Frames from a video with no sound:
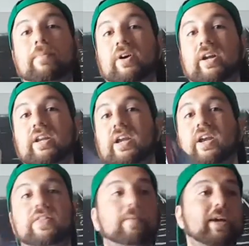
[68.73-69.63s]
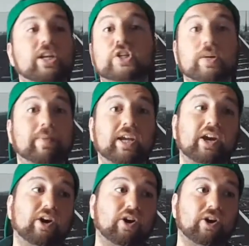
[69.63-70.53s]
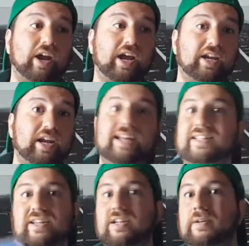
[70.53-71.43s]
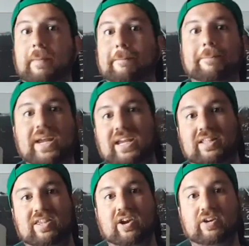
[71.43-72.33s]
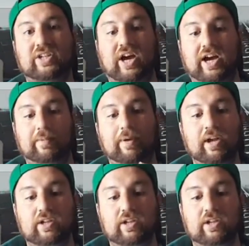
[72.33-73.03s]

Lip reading: but they made a shipping error and it didn't make it there in time.